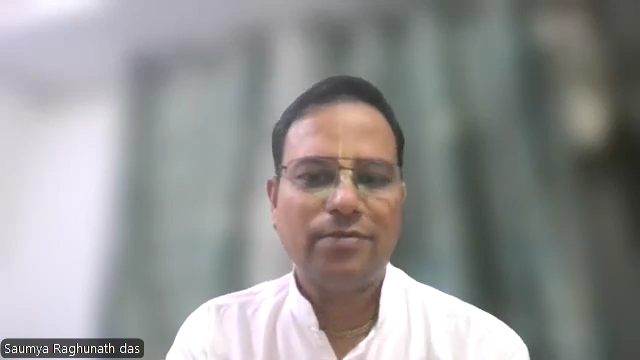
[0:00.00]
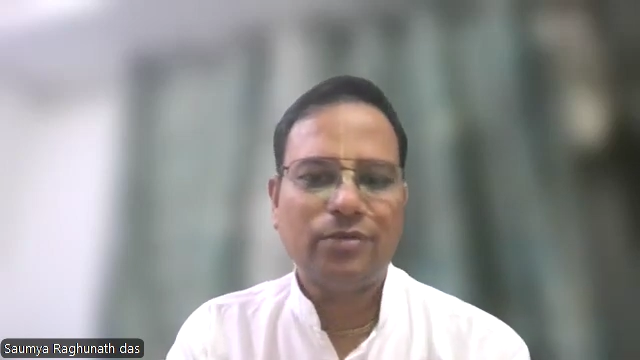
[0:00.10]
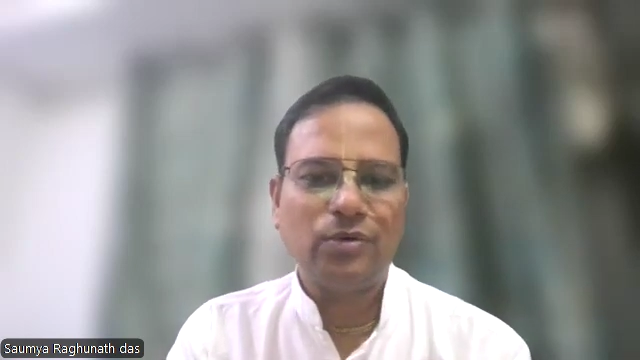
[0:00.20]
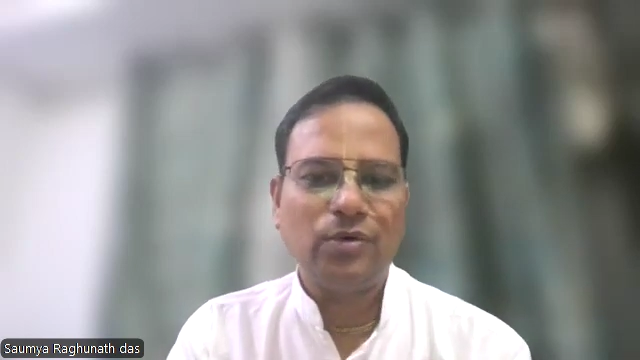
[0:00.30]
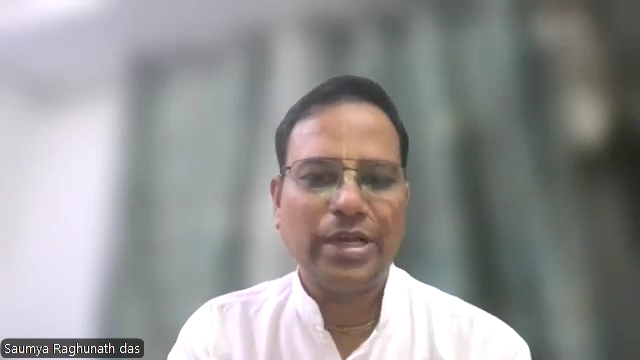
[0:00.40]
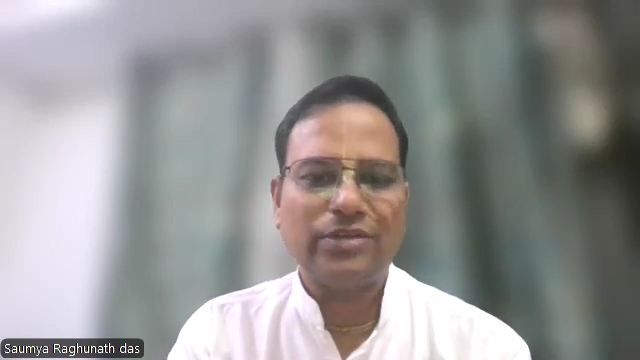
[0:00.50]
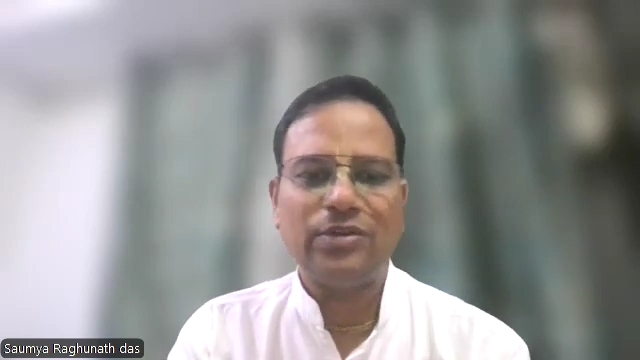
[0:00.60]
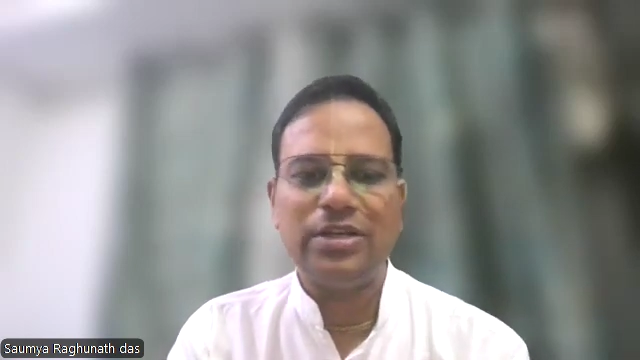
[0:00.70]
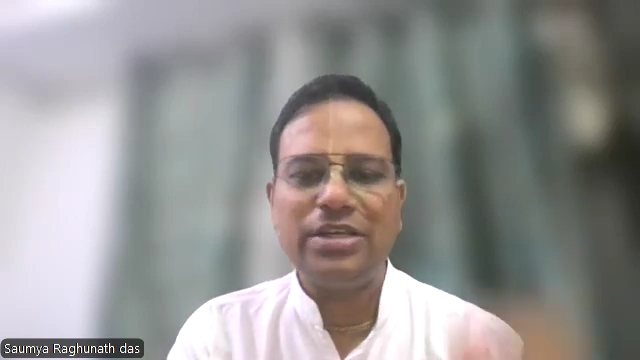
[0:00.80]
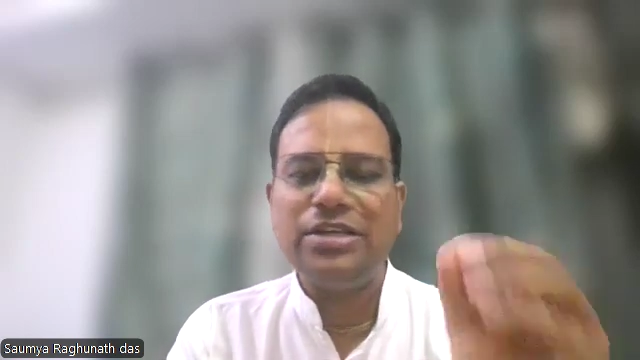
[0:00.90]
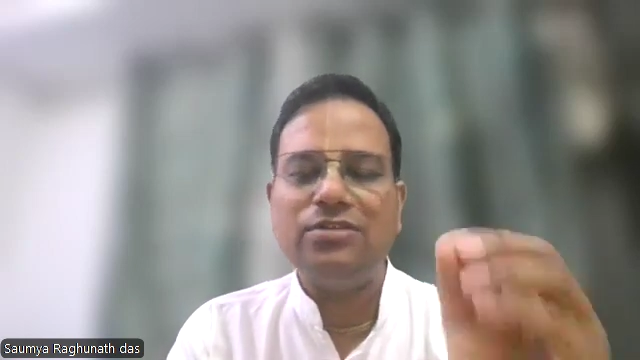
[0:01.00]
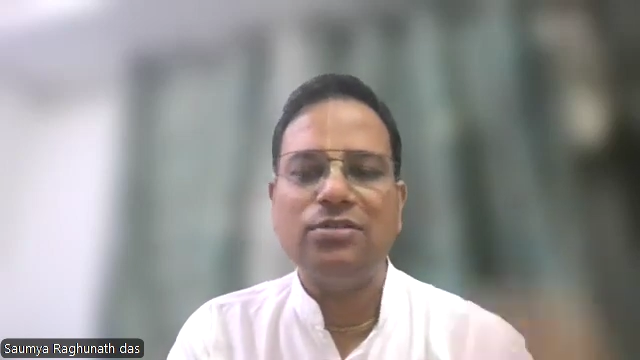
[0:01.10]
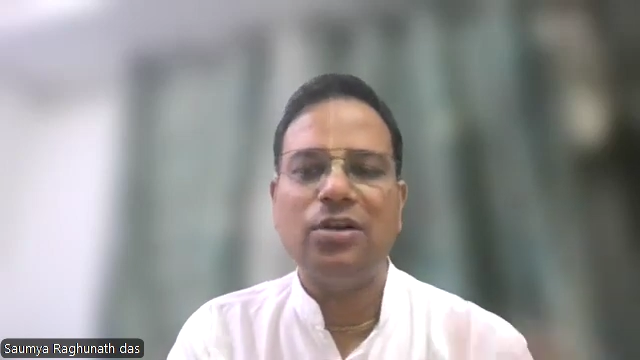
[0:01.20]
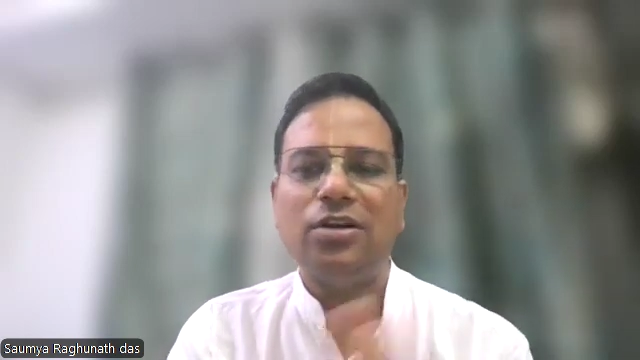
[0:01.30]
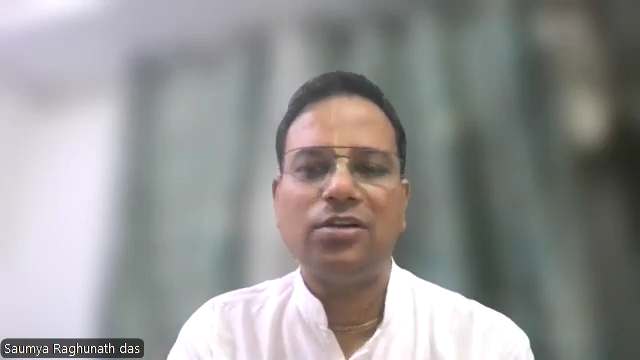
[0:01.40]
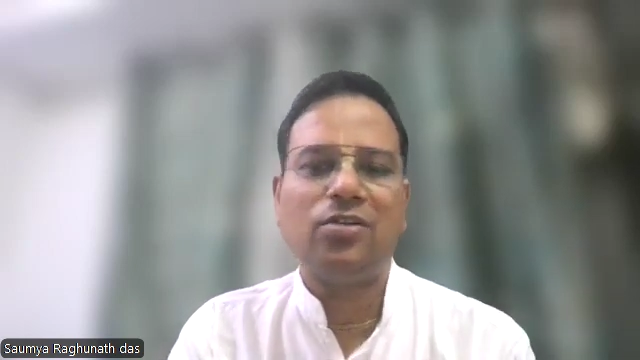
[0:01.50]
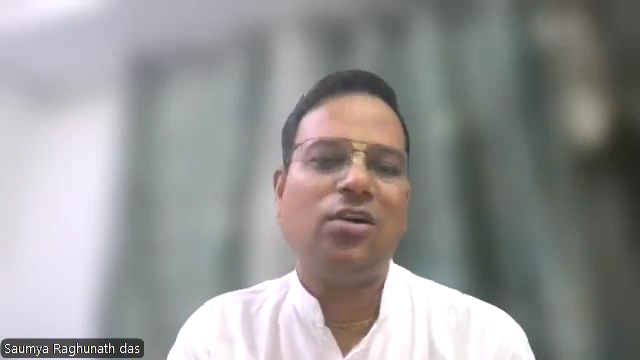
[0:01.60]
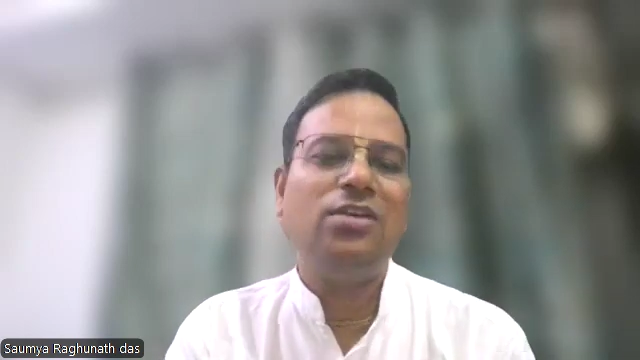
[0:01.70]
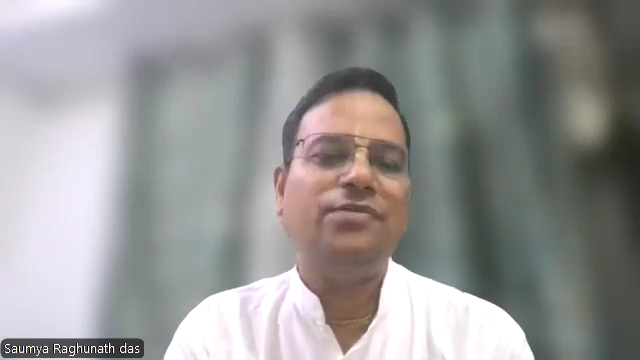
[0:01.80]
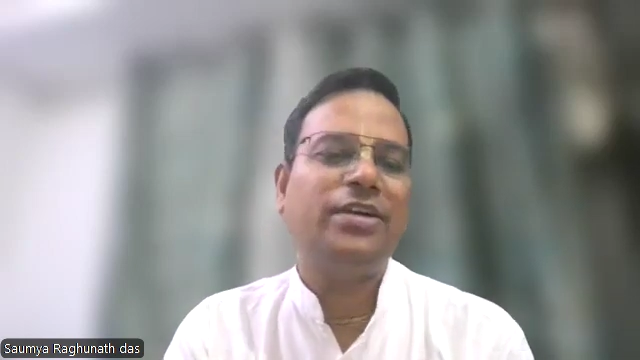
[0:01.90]
So actually he is not
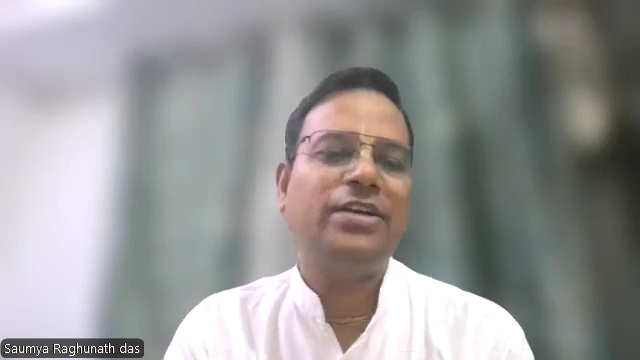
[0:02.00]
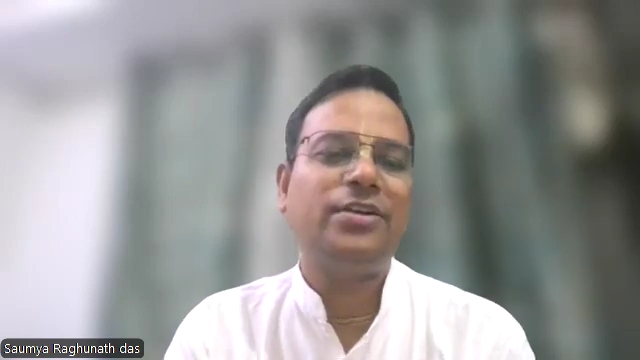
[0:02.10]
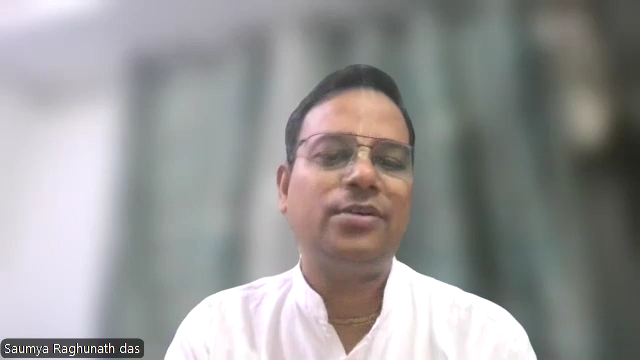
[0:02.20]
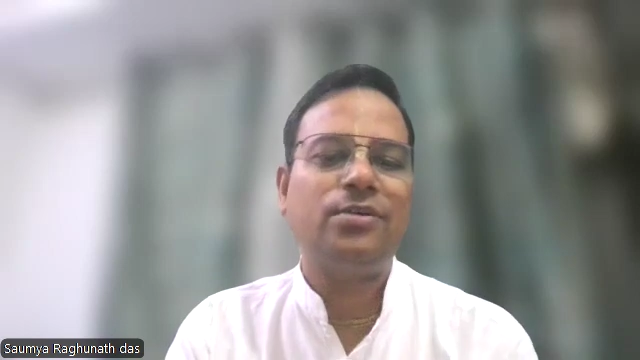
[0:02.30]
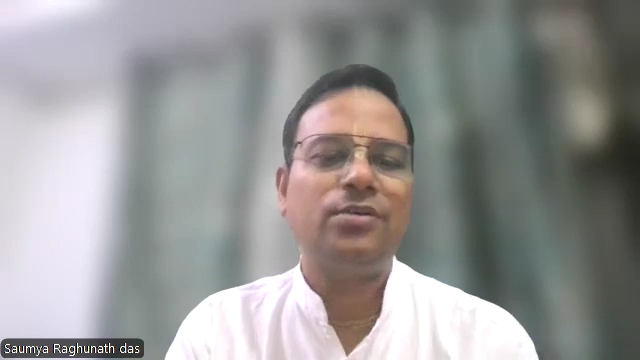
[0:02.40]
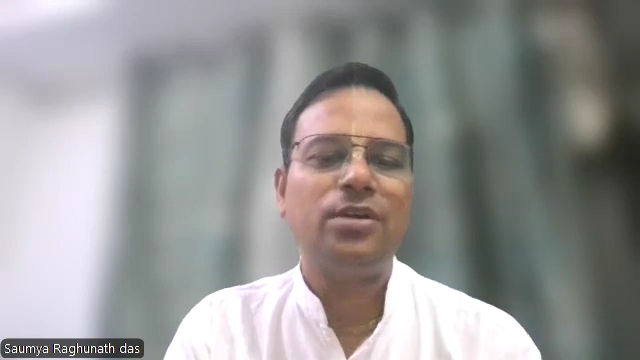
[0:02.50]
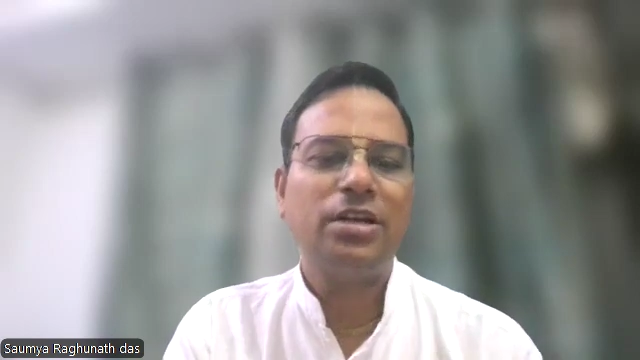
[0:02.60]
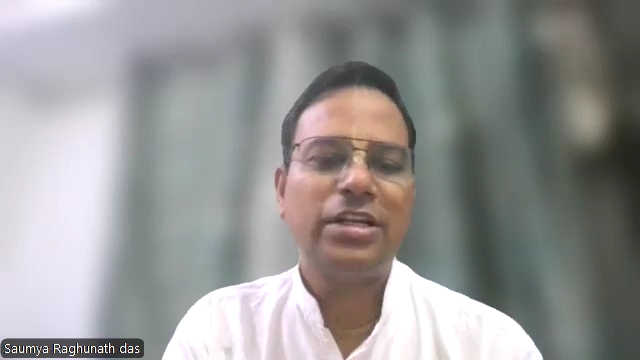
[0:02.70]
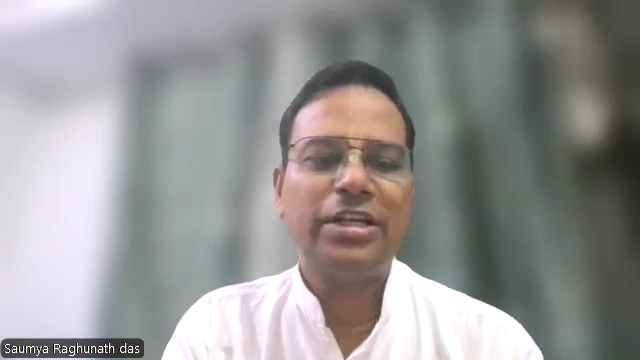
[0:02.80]
qualified to